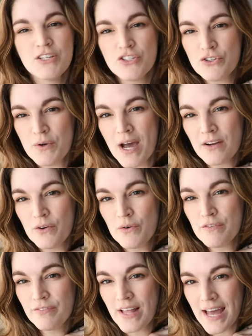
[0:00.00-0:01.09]
I showed you how to
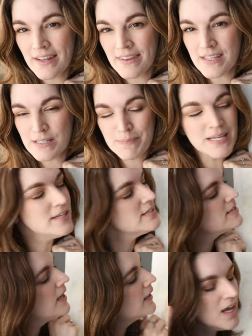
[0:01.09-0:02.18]
flatten this
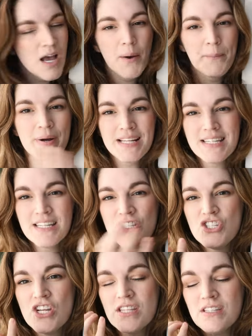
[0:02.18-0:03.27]
piece, but it's
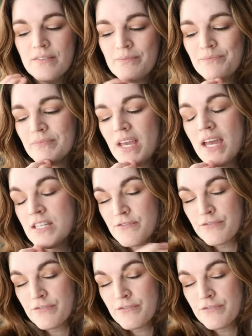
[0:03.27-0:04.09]
just, it's